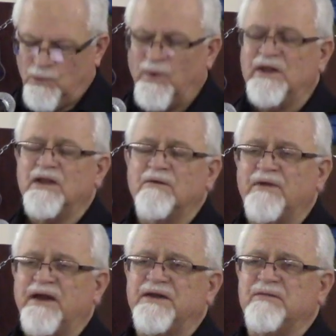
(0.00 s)
We live
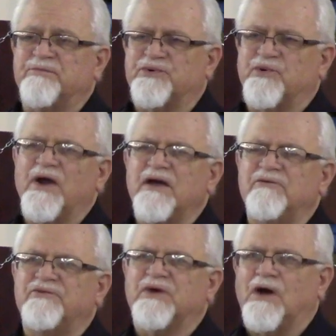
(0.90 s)
in a
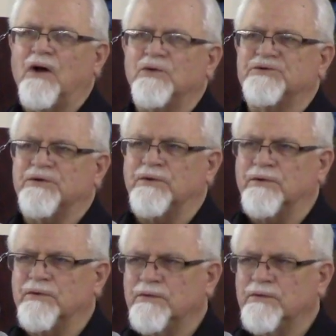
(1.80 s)
depraved culture.